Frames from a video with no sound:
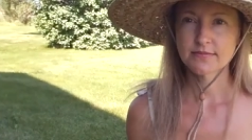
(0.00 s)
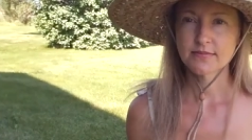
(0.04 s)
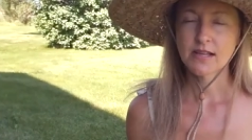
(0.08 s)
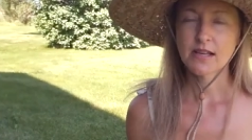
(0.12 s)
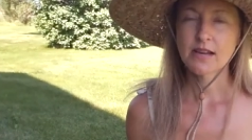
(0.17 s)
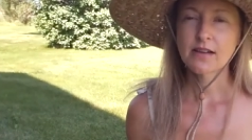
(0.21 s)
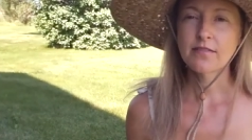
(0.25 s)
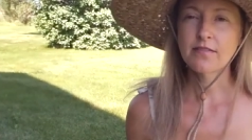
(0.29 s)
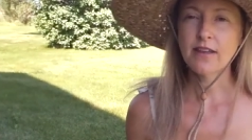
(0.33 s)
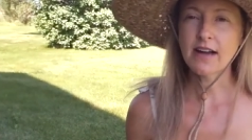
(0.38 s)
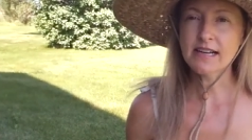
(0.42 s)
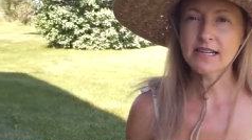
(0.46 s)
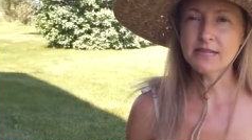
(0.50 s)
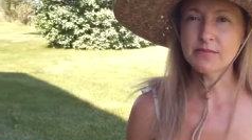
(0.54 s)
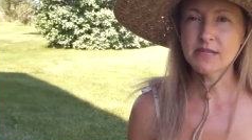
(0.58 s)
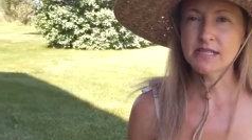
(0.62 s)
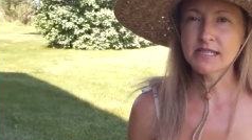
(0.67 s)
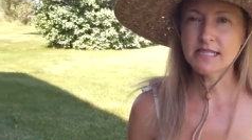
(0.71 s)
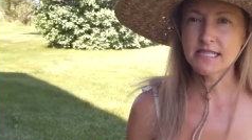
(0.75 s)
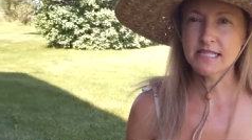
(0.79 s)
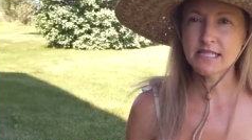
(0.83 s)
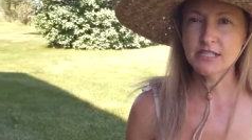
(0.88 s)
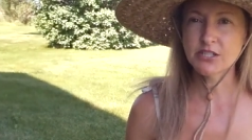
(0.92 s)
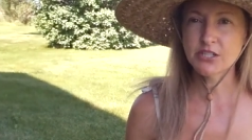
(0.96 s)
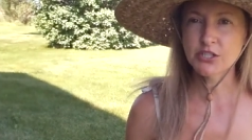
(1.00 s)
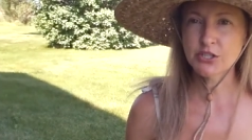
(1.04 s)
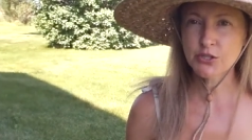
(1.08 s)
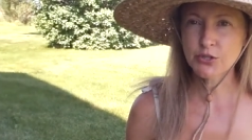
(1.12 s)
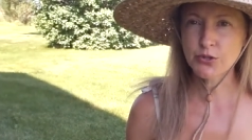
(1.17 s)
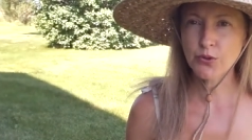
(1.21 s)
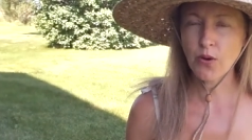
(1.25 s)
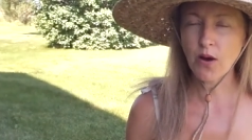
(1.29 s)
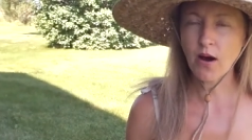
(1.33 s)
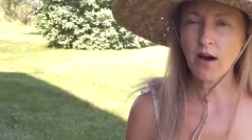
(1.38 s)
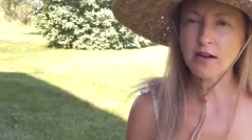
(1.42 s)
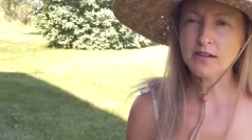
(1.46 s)
Vitamin
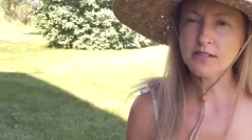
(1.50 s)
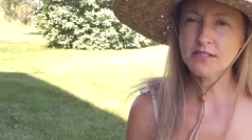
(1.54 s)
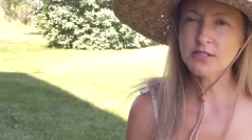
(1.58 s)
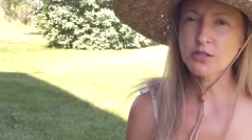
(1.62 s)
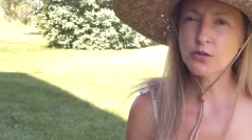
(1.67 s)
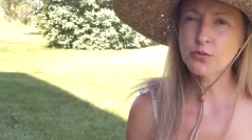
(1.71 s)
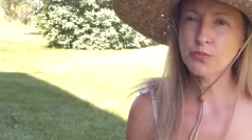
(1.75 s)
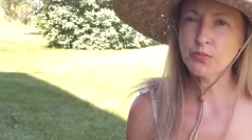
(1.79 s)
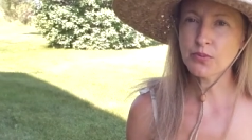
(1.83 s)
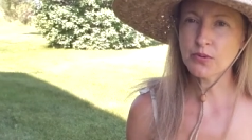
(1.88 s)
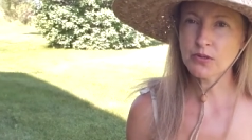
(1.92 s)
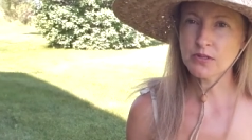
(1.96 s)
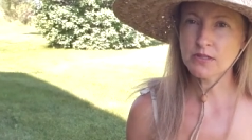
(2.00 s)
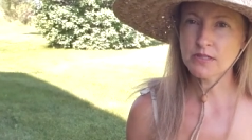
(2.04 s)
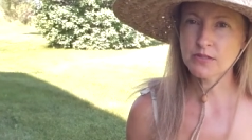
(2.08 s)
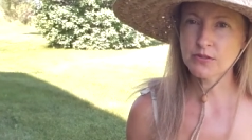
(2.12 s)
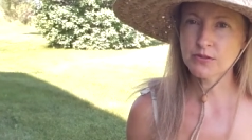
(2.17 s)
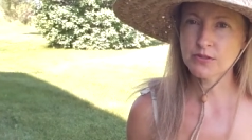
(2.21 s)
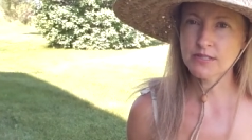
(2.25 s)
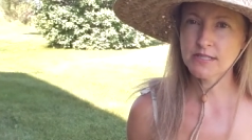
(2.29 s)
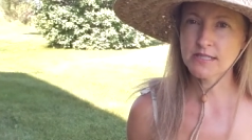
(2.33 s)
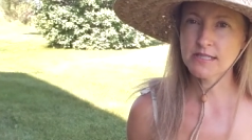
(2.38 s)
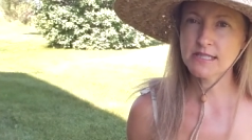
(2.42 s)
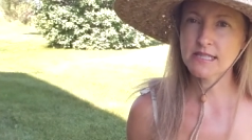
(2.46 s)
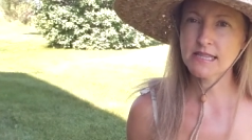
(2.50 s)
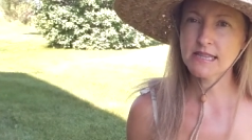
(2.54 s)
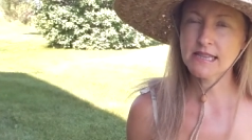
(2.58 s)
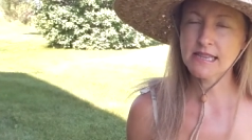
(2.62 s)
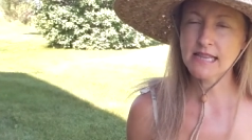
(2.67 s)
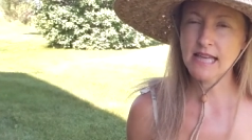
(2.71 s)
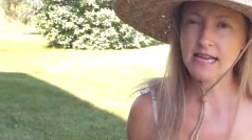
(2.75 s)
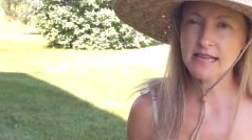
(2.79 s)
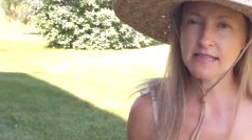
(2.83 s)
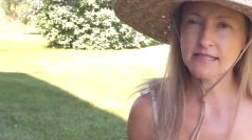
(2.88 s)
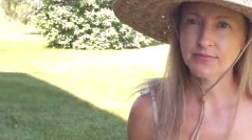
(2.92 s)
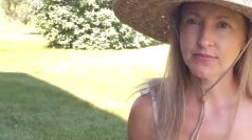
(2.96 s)
D2 also produces
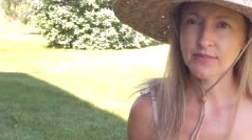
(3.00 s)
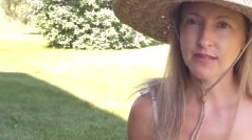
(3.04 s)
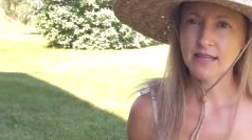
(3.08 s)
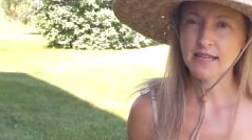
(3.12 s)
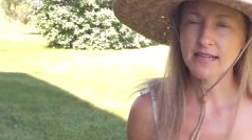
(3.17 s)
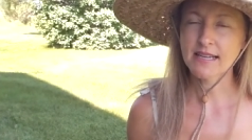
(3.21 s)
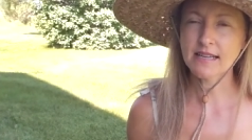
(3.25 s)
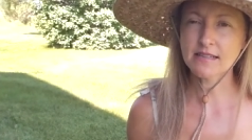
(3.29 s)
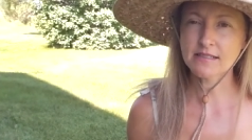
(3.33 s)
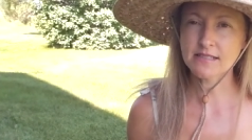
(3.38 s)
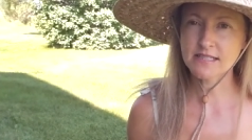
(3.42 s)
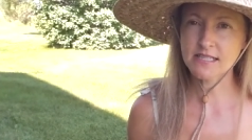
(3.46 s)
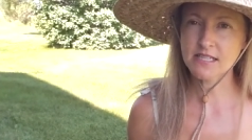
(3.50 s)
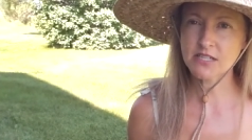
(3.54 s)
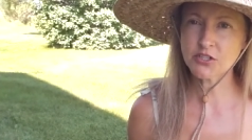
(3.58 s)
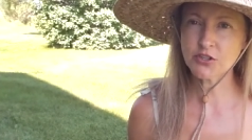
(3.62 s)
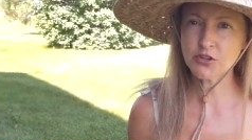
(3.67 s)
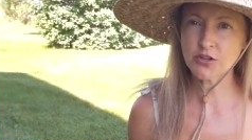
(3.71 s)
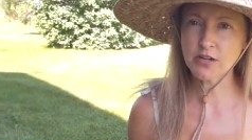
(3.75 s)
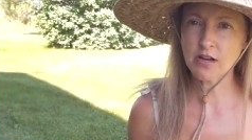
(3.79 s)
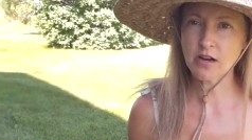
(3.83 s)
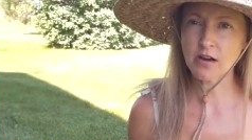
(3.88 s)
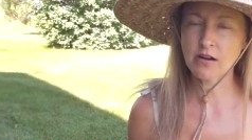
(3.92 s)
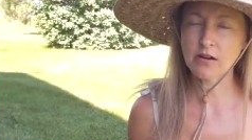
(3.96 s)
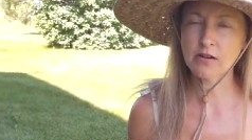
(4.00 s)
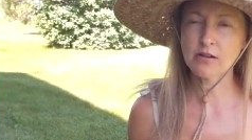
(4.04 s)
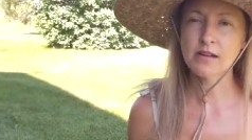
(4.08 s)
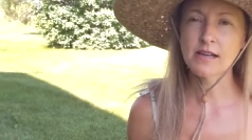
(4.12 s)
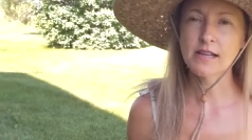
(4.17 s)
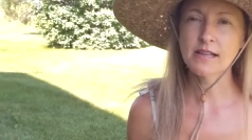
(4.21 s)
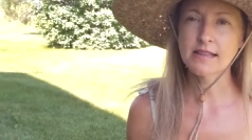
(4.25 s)
less calcitriol